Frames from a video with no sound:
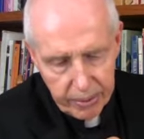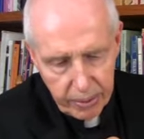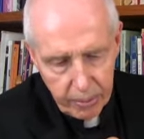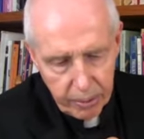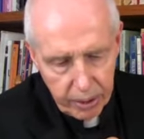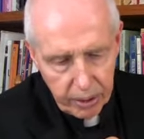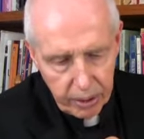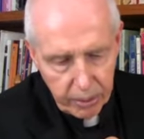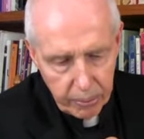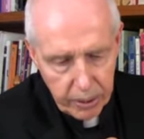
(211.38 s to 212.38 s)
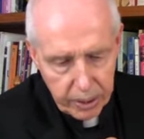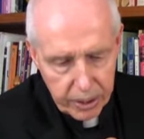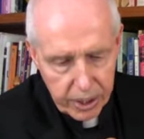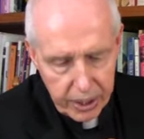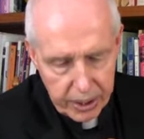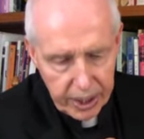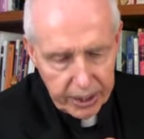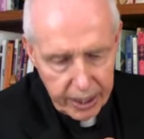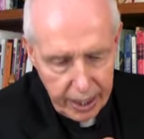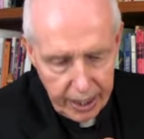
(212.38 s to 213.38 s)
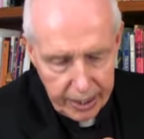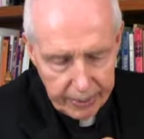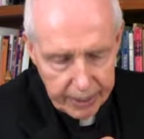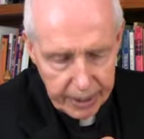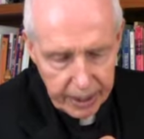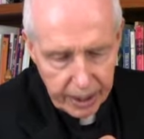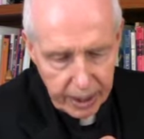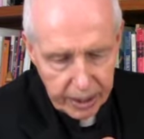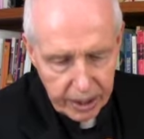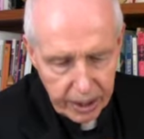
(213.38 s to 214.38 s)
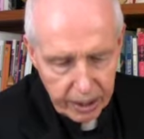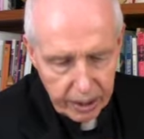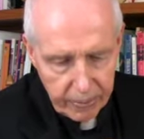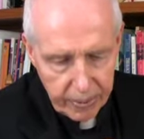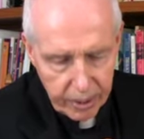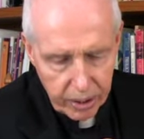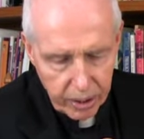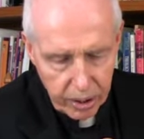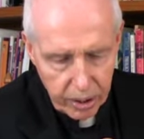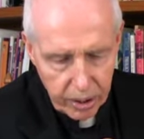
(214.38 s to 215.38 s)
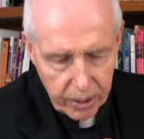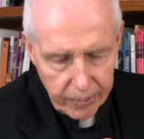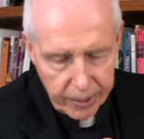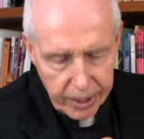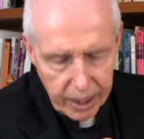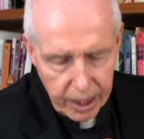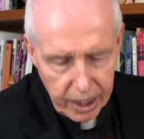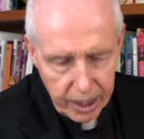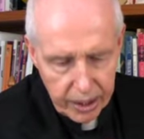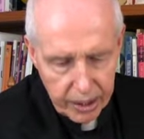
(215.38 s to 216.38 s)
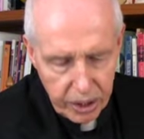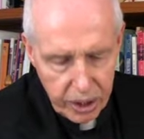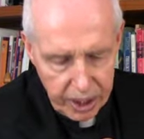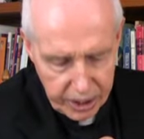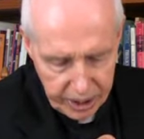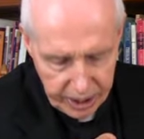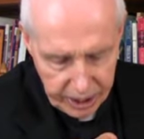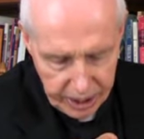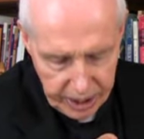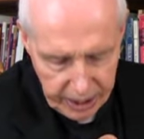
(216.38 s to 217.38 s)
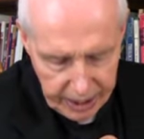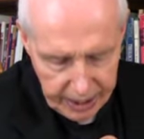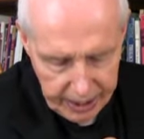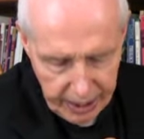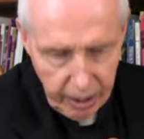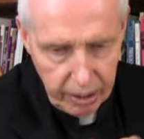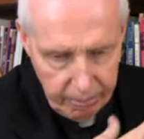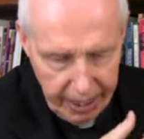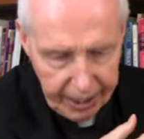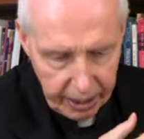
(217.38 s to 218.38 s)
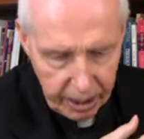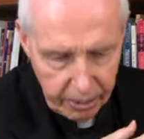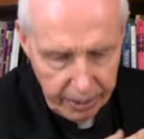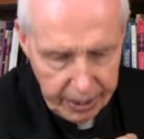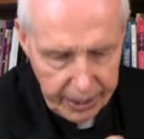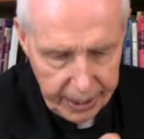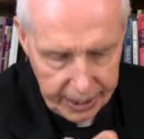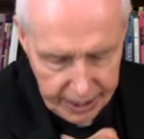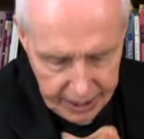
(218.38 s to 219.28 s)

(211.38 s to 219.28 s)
the word is tzidkah, until her justice. I'll come back and explain that.